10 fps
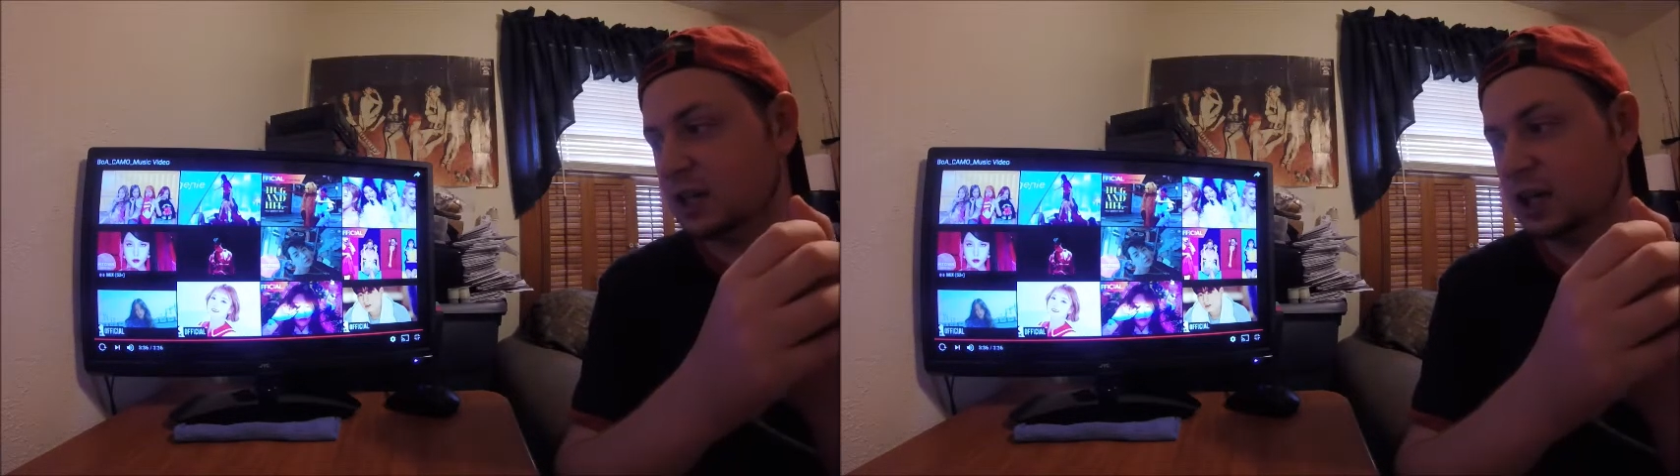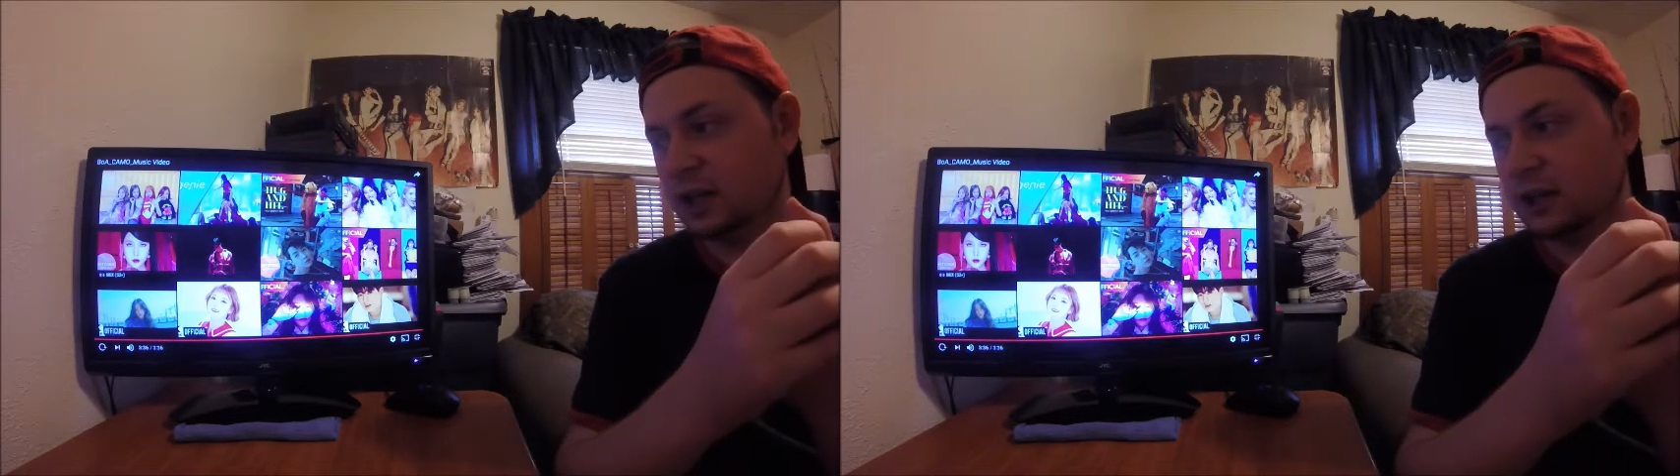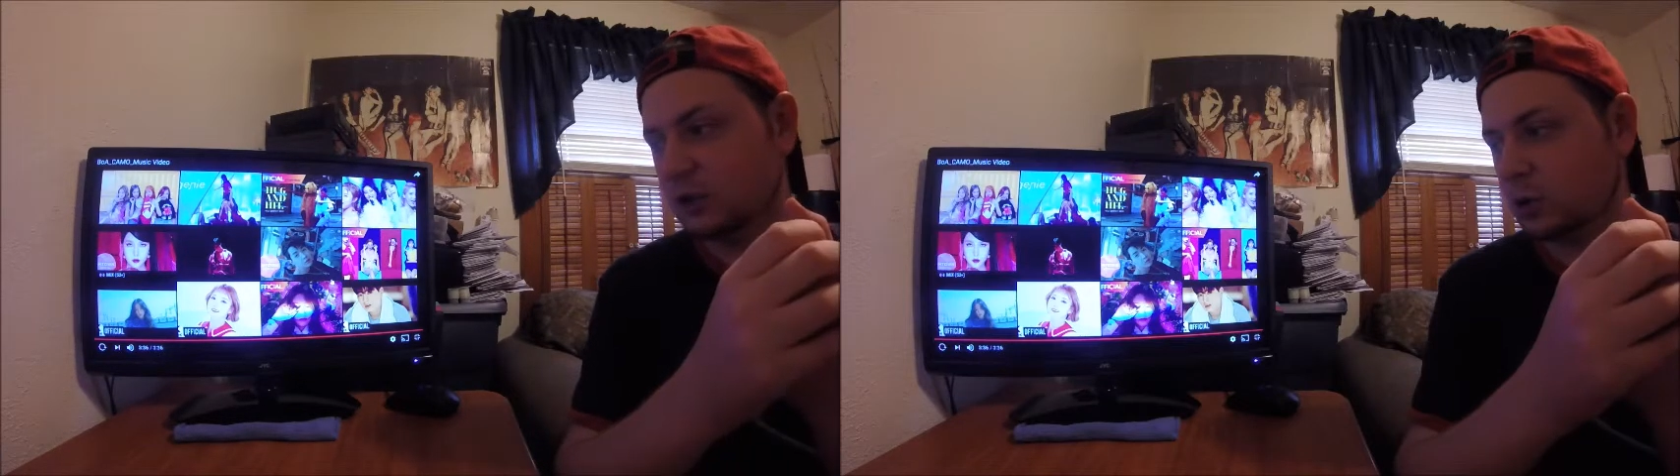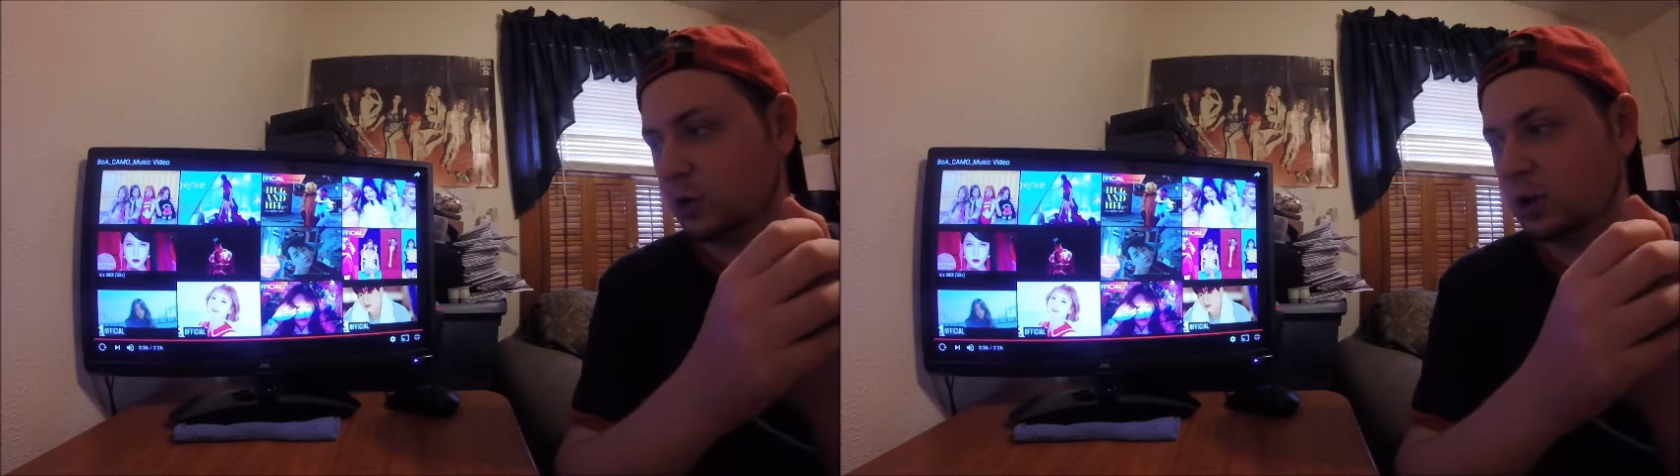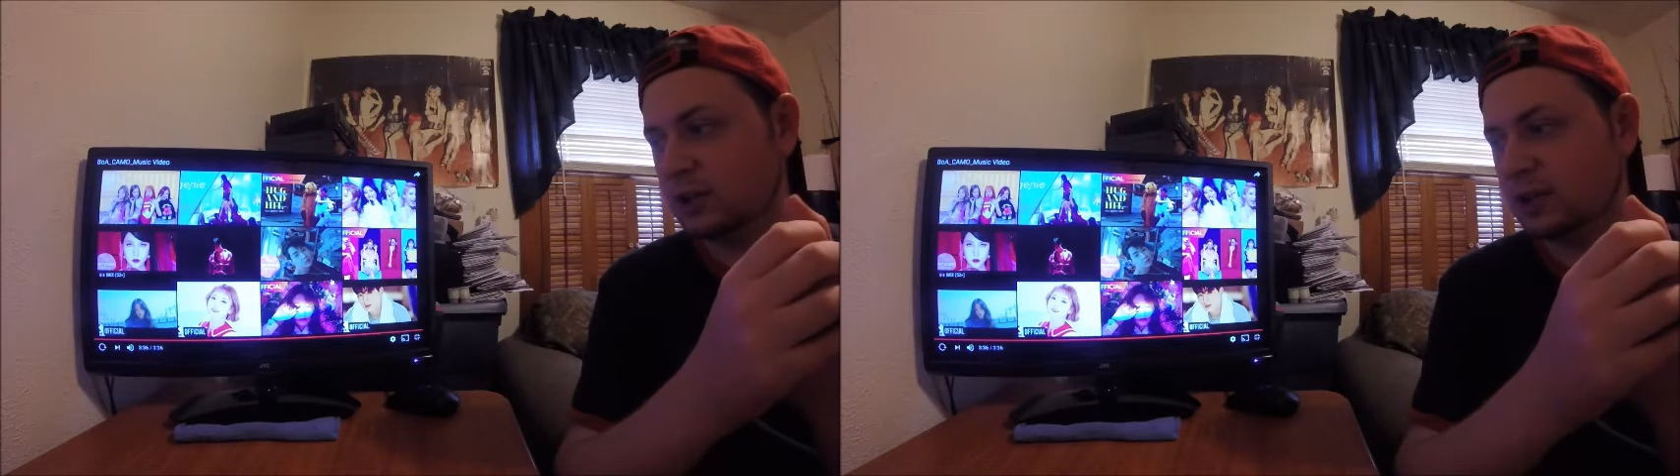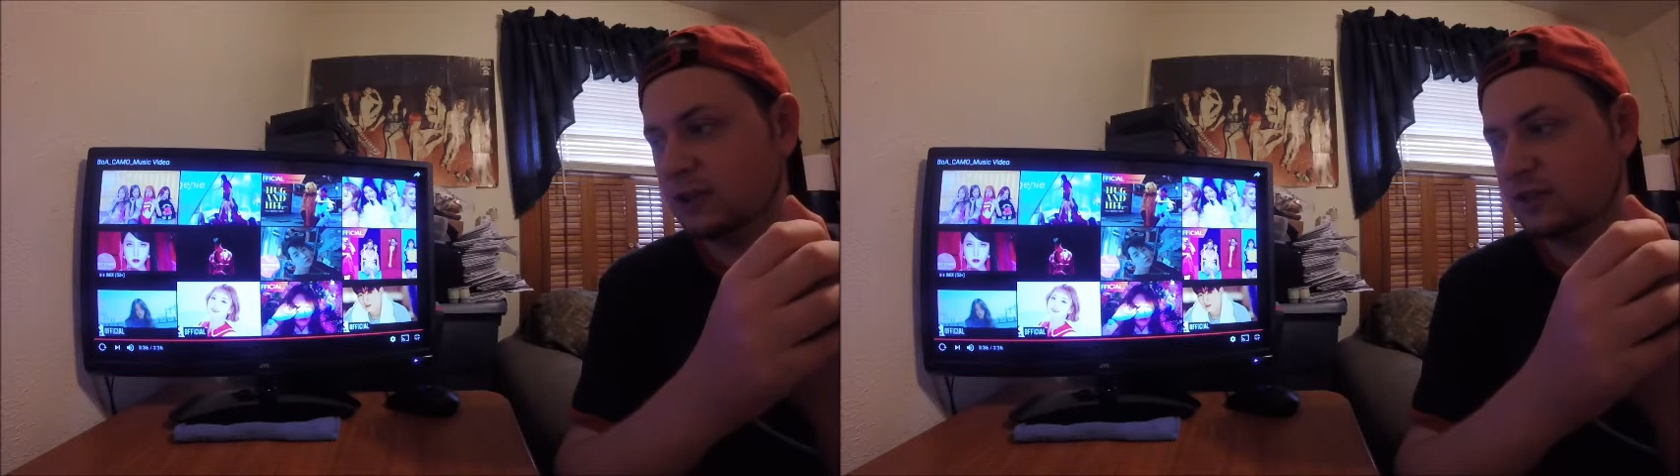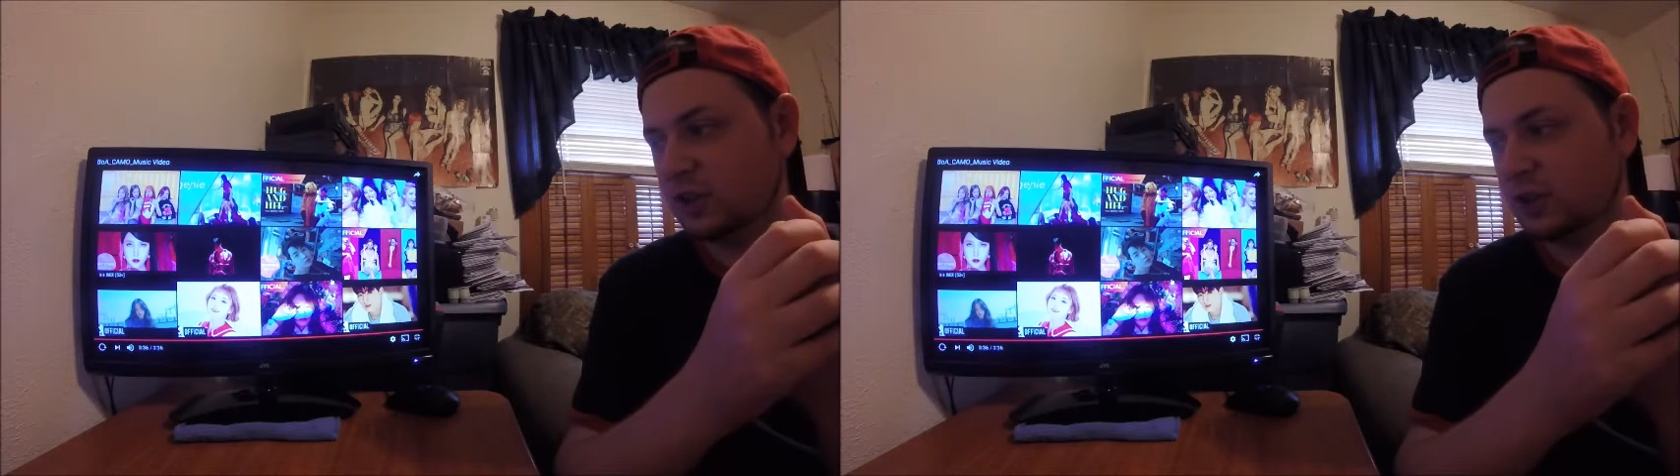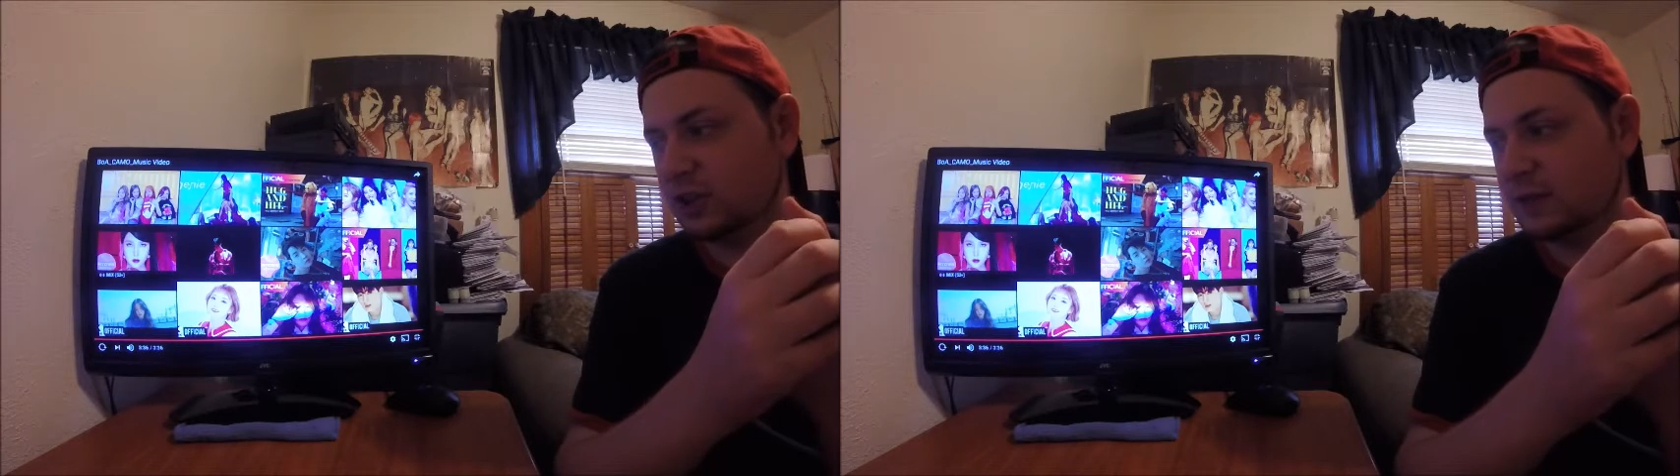Another quality
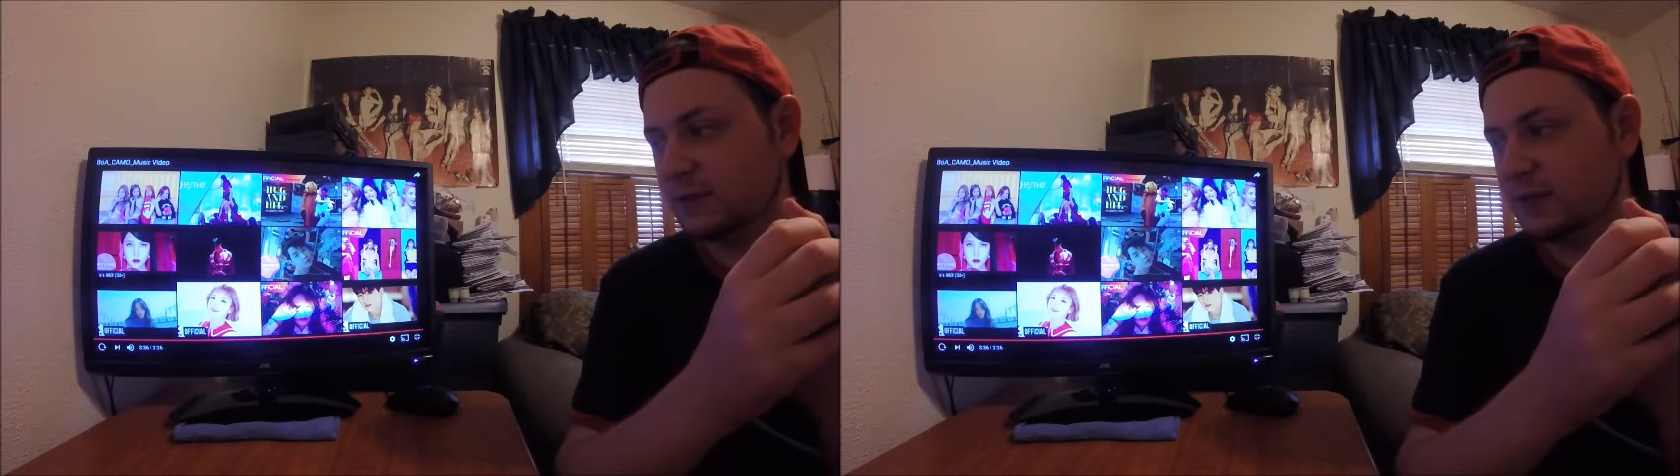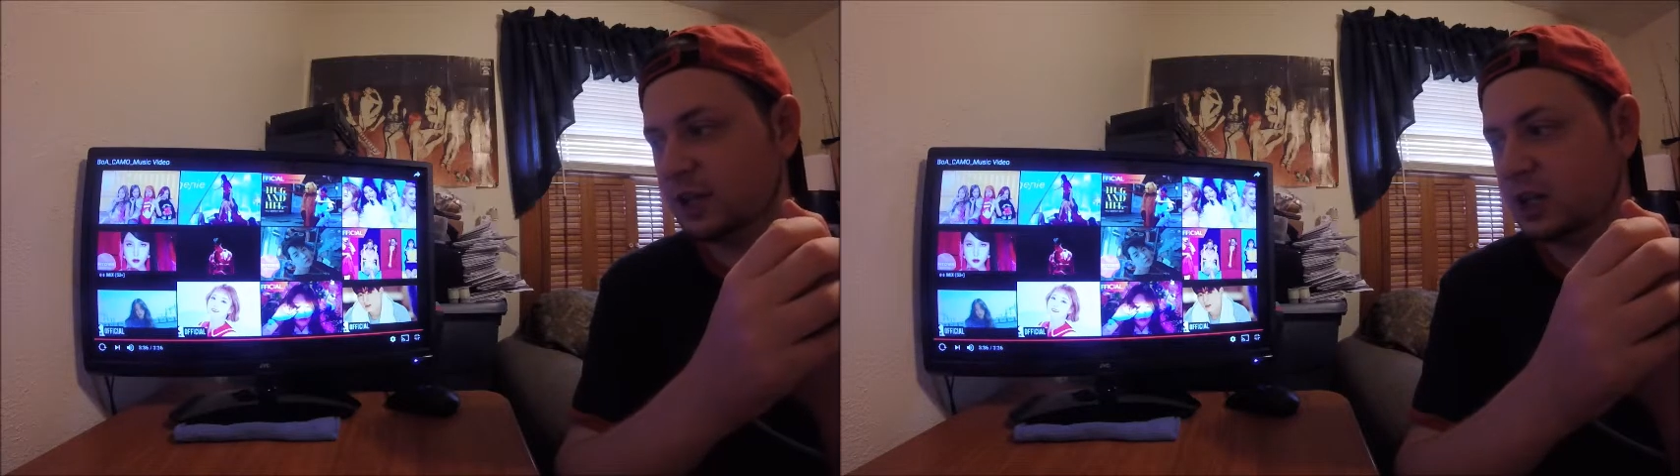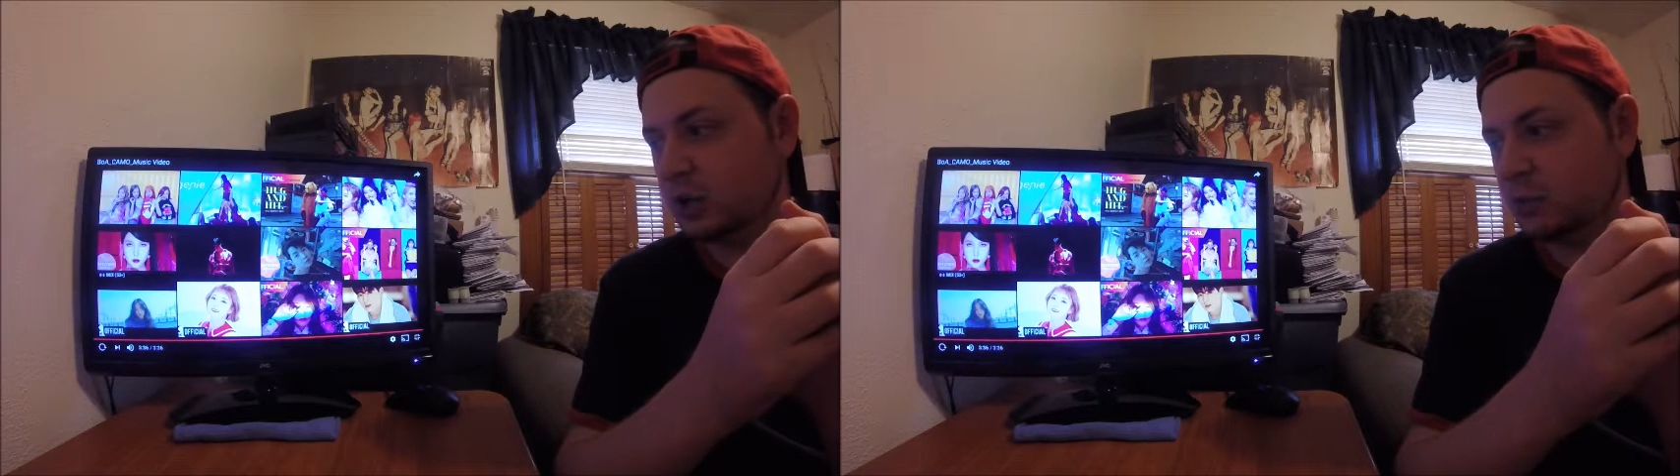song and video